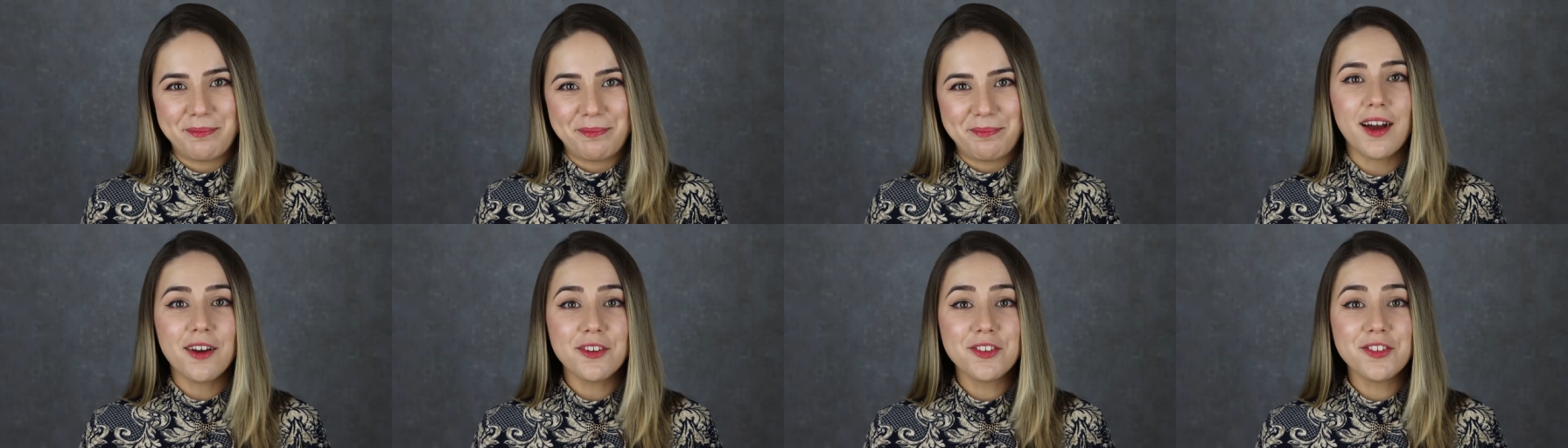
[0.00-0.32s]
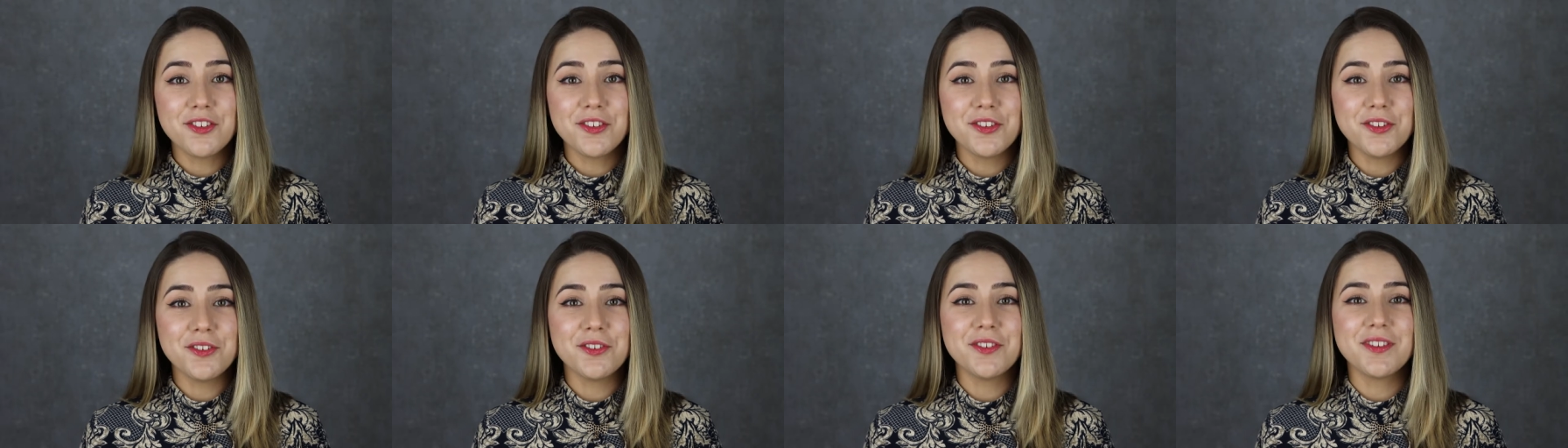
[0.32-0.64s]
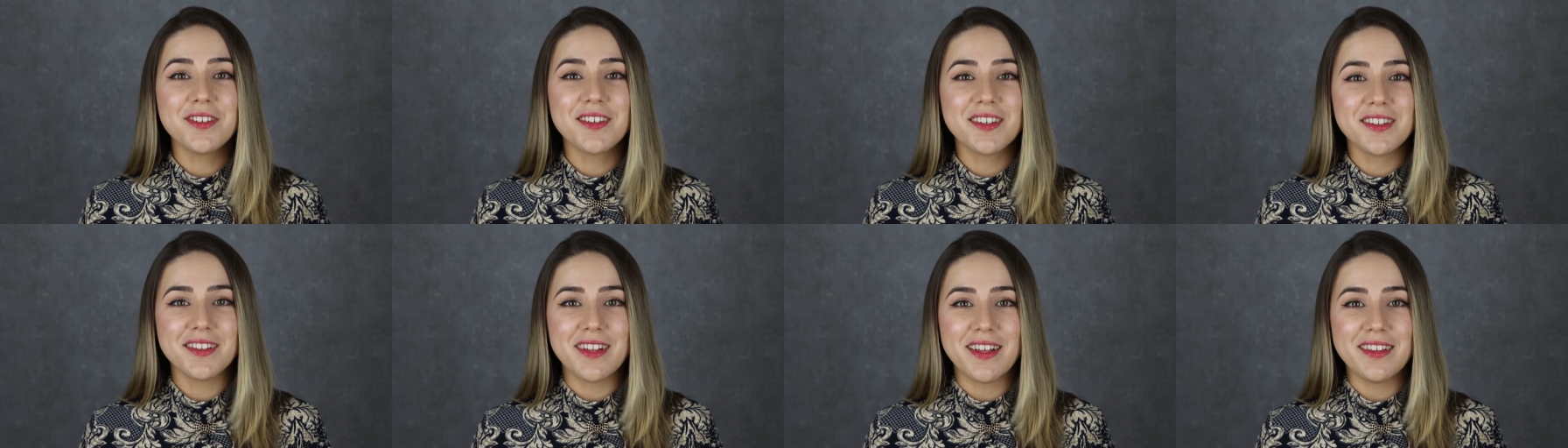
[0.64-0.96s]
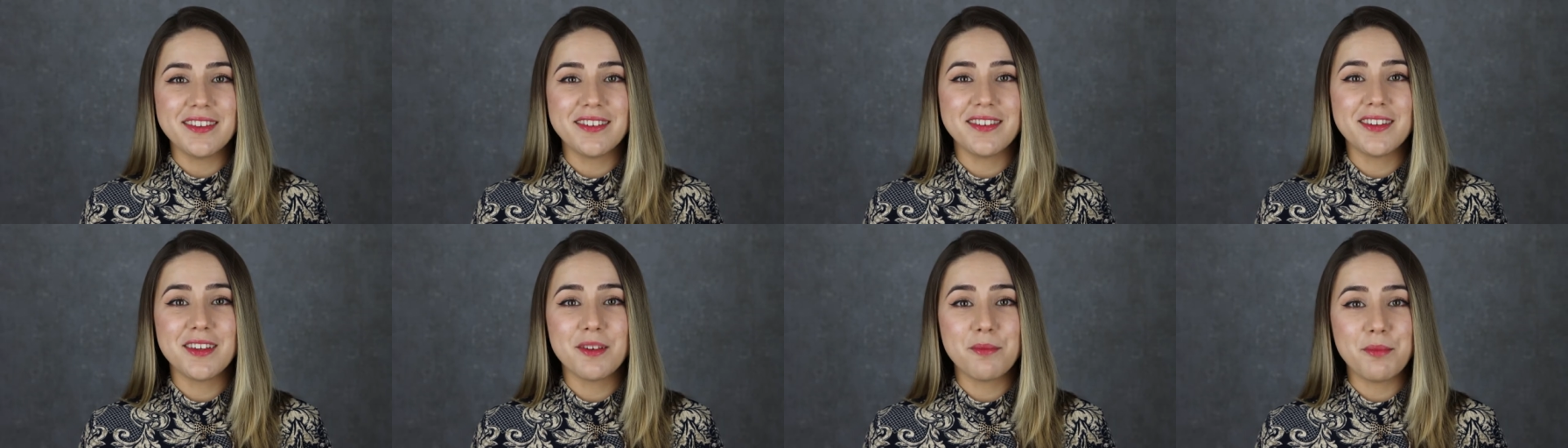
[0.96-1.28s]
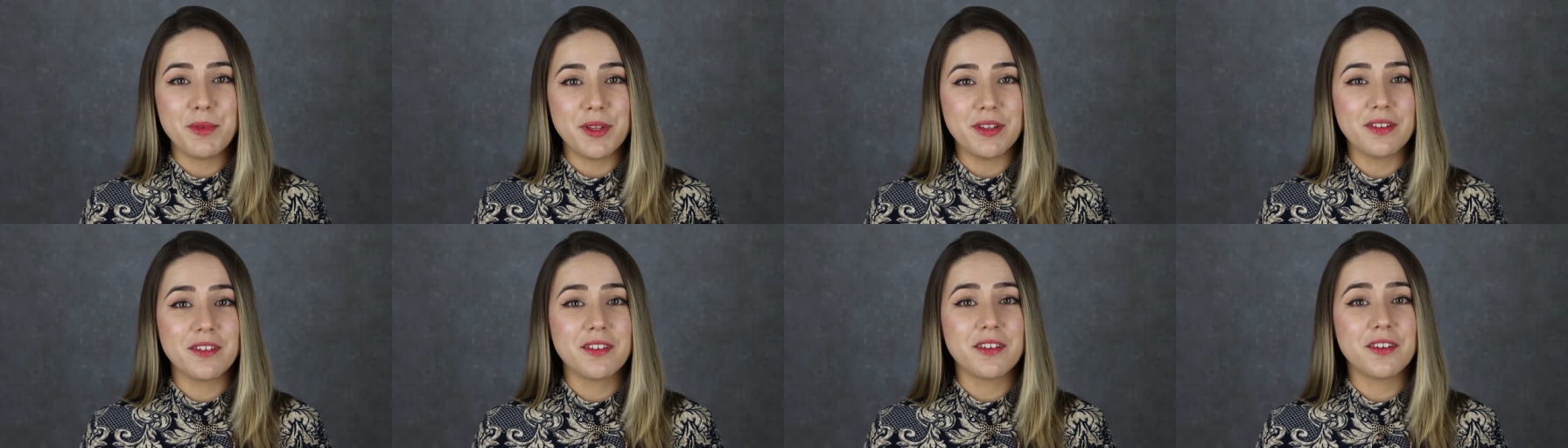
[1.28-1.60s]
How to use
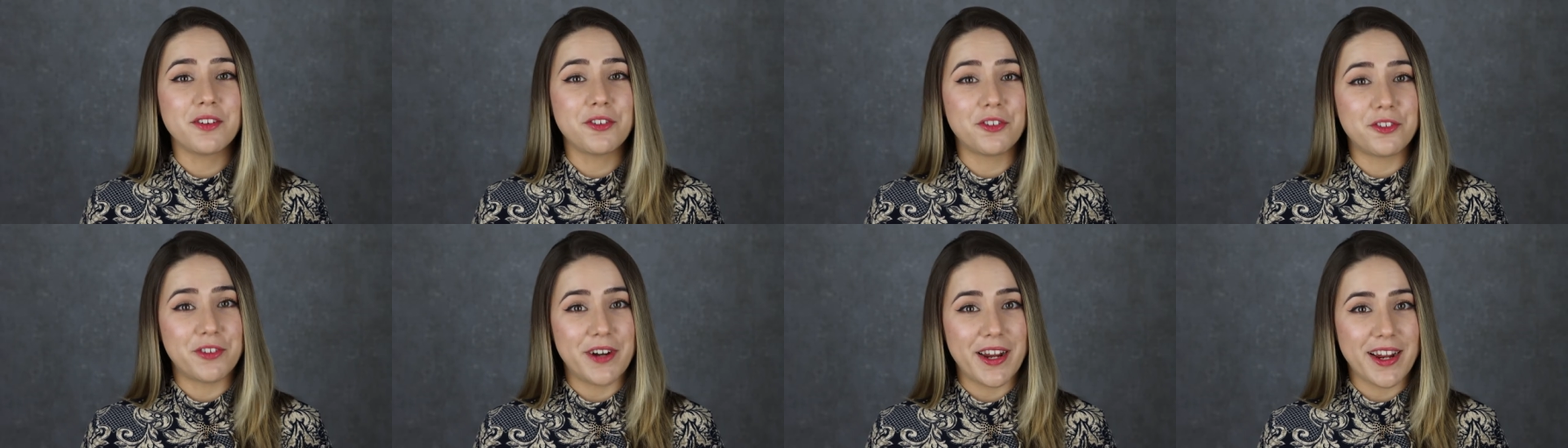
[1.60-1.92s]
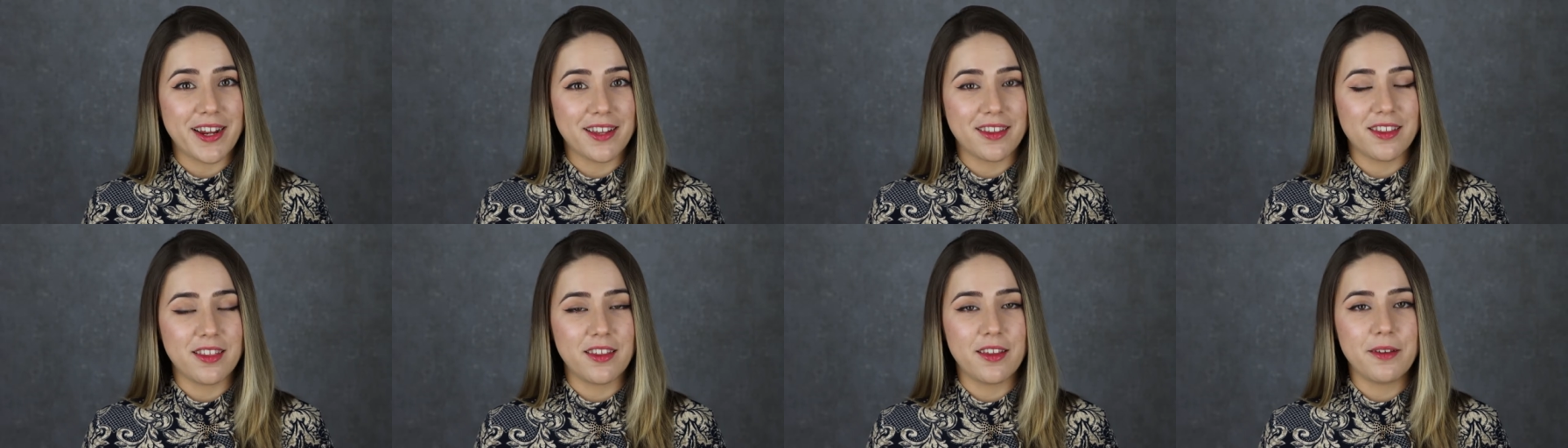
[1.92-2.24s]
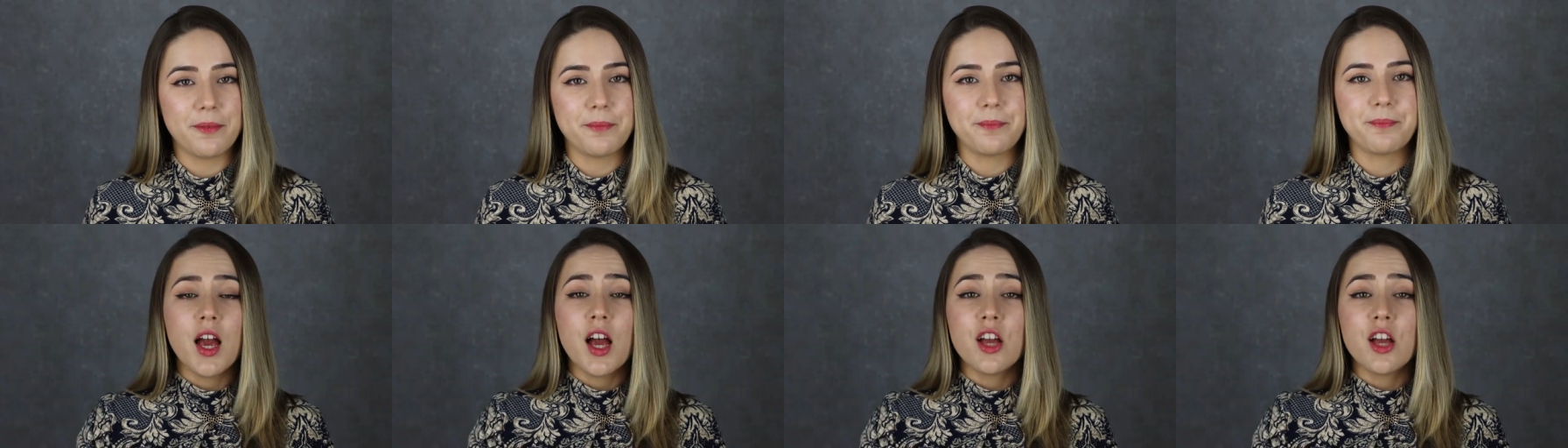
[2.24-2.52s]
cleansing milk correctly.